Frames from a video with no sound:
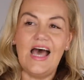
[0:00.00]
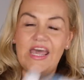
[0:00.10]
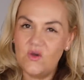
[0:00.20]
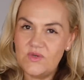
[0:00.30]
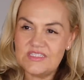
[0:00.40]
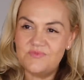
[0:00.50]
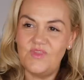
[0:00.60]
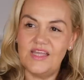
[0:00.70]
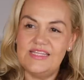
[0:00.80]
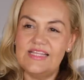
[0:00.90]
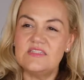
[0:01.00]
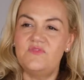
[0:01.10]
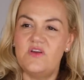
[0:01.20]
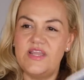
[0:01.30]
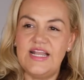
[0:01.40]
I think that's
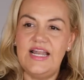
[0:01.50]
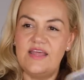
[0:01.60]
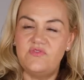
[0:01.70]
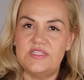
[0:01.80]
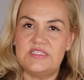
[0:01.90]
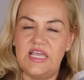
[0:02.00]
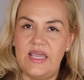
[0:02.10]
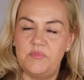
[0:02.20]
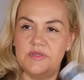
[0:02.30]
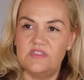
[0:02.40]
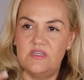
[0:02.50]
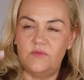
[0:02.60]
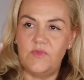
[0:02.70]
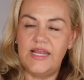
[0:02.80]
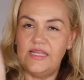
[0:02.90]
a very clever tip
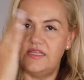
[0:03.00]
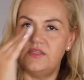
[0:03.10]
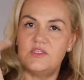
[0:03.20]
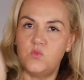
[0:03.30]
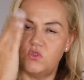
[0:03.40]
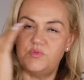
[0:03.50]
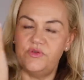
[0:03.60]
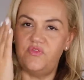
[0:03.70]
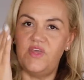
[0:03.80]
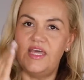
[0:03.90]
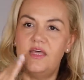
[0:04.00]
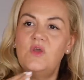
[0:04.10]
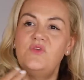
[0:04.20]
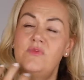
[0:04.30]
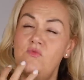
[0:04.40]
to anything that's waterproof here.
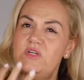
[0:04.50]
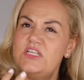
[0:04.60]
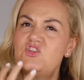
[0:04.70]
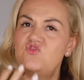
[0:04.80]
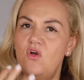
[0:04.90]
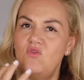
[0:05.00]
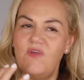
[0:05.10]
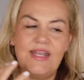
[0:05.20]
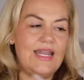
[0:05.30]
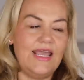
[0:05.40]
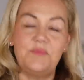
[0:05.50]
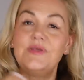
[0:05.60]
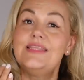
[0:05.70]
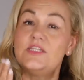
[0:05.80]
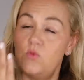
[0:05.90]
If you have a really strong red lip,
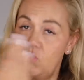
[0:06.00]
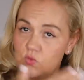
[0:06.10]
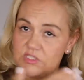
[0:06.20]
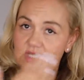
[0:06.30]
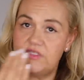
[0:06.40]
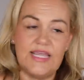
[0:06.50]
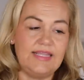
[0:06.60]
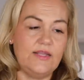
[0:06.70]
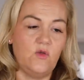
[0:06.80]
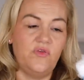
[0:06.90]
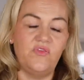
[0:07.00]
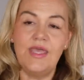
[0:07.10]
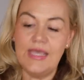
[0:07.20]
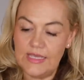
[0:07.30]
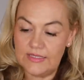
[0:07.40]
this will also take that off.
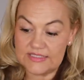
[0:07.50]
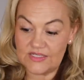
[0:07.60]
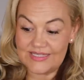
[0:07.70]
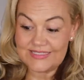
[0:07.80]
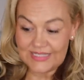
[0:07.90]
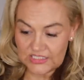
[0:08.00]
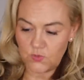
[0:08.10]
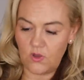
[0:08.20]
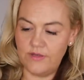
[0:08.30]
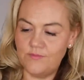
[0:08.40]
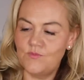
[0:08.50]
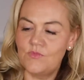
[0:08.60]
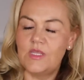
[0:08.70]
So there's this one.